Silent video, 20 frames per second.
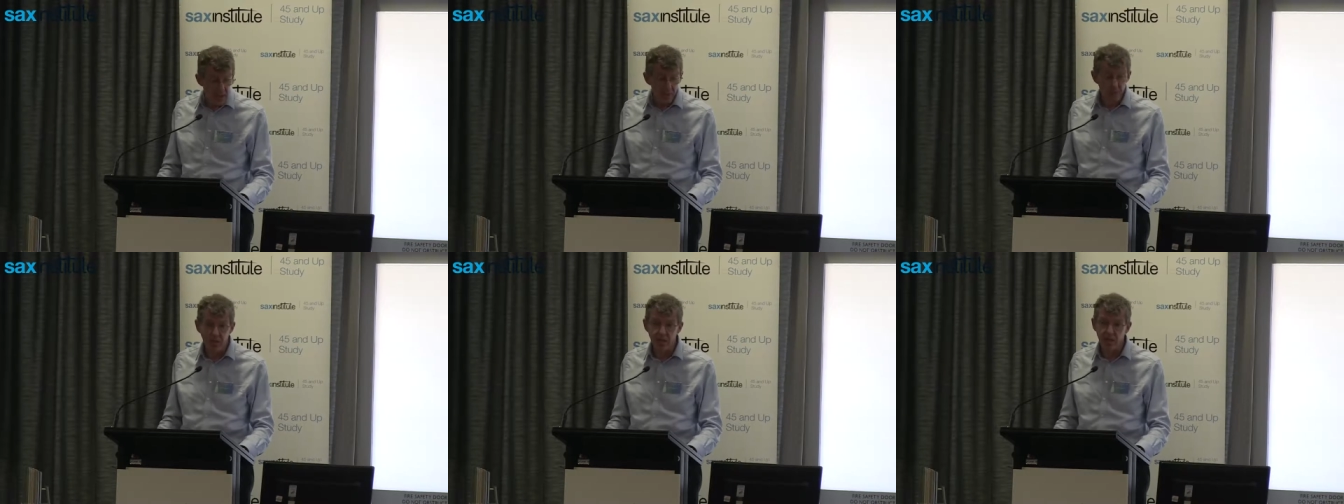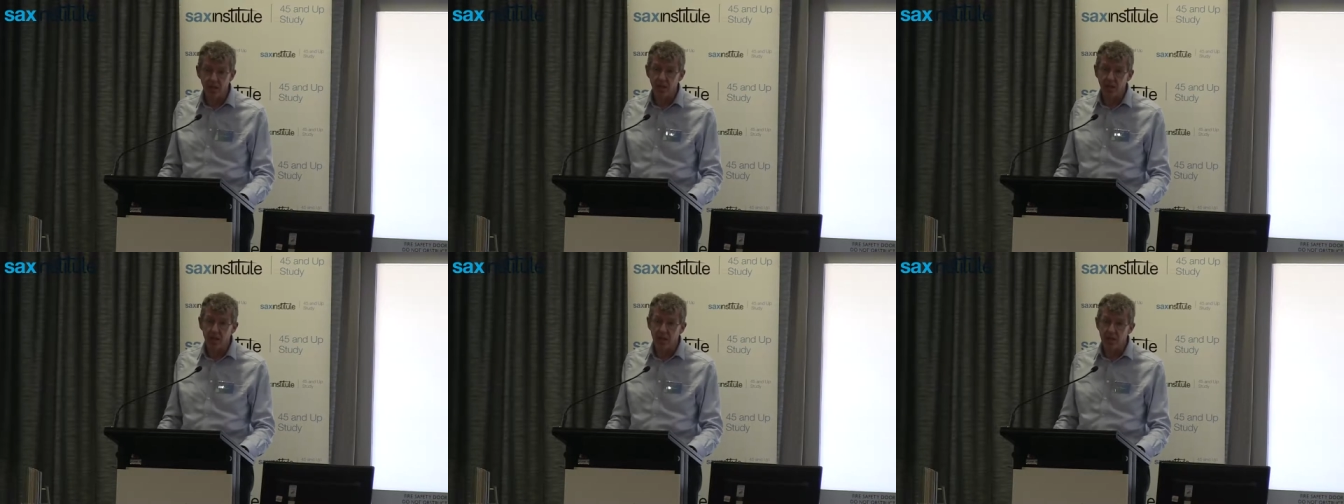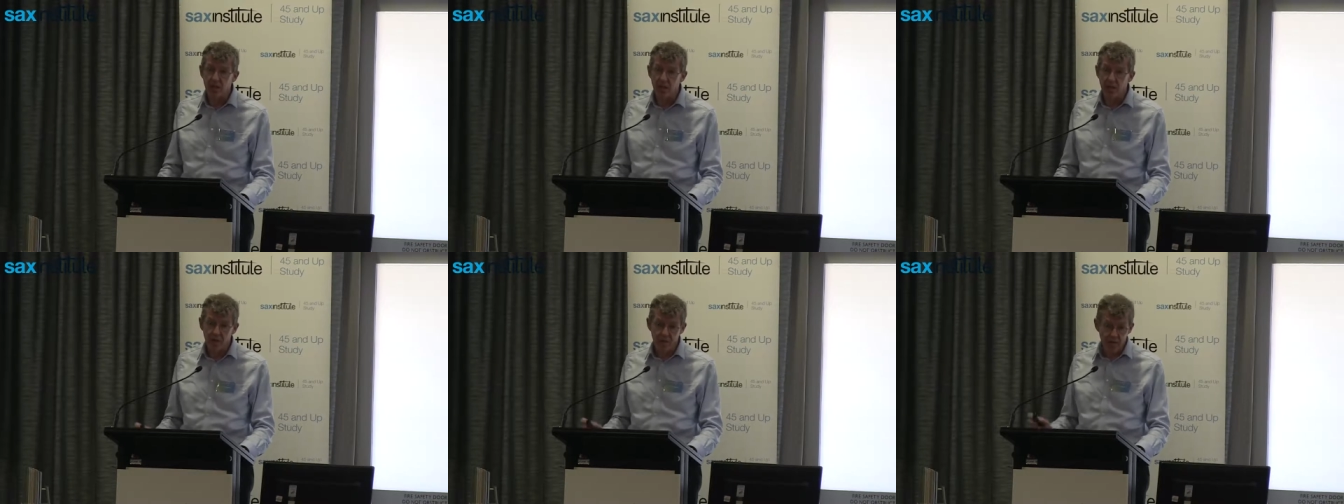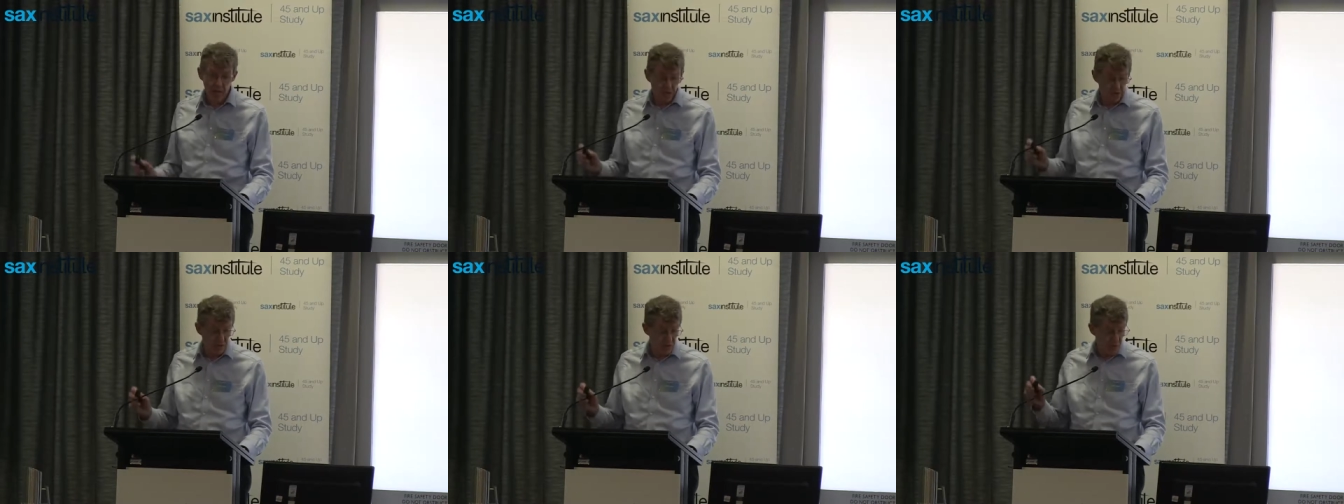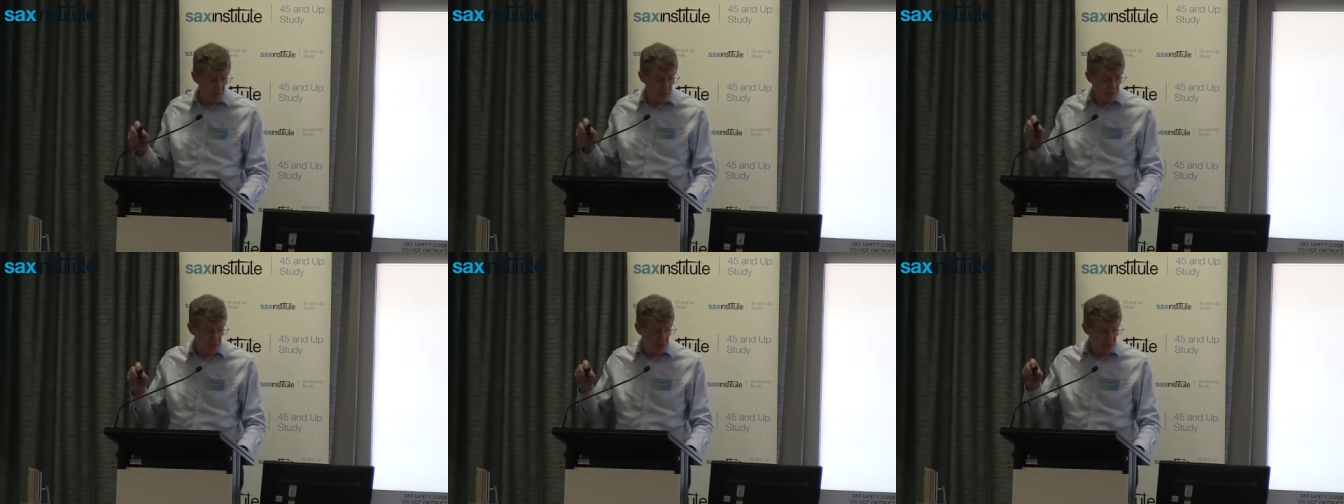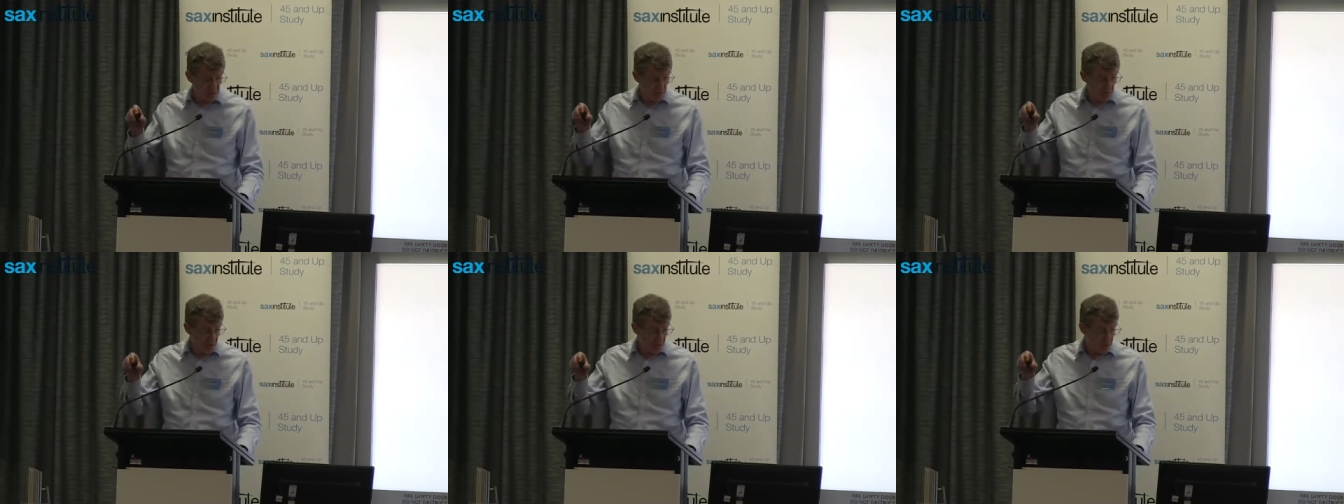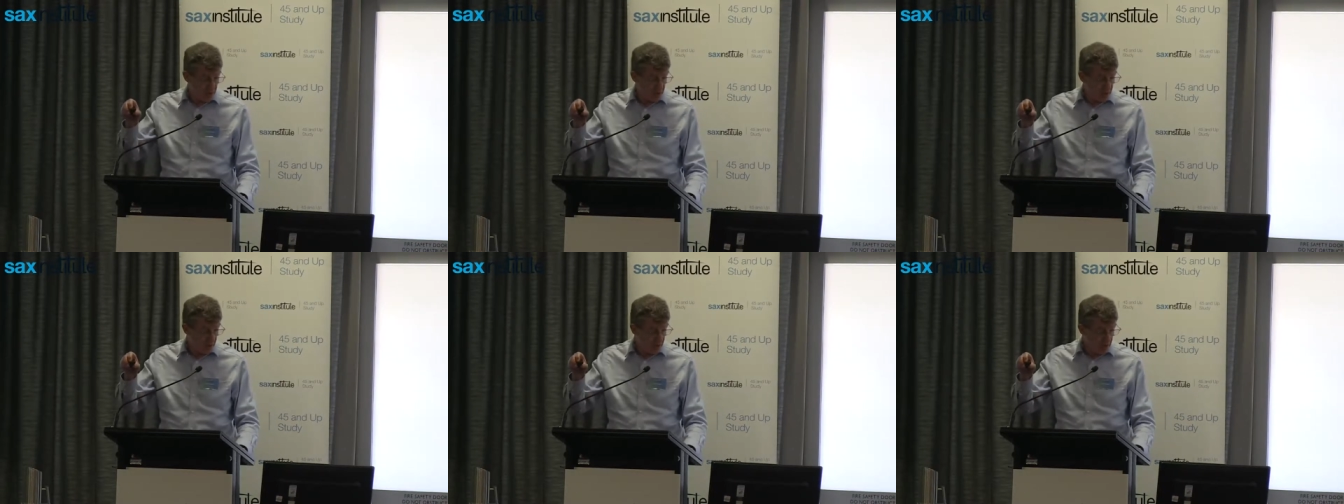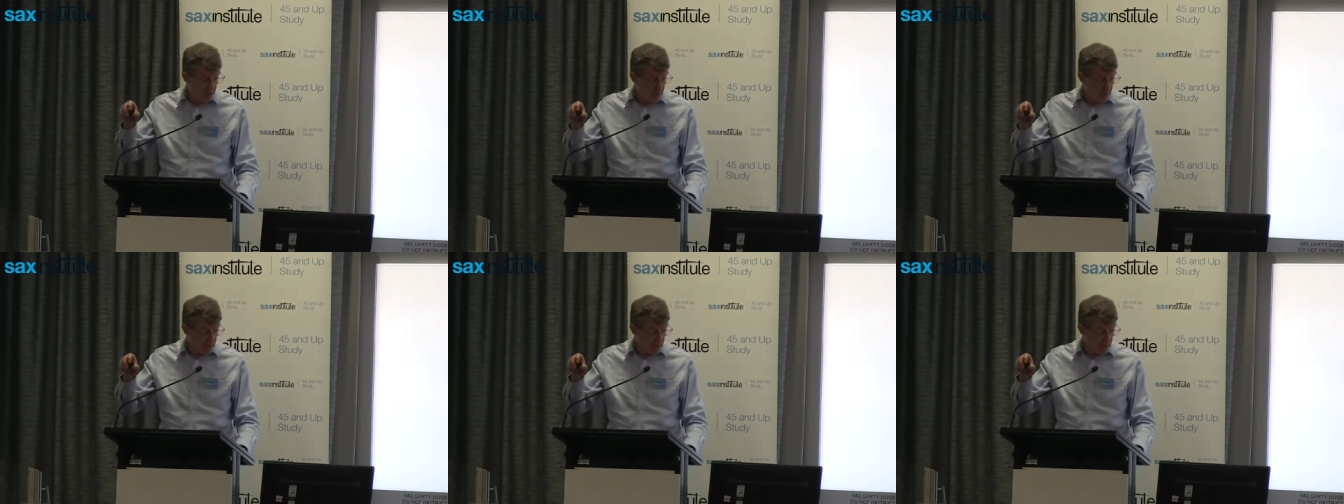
particularly in the industrialized world.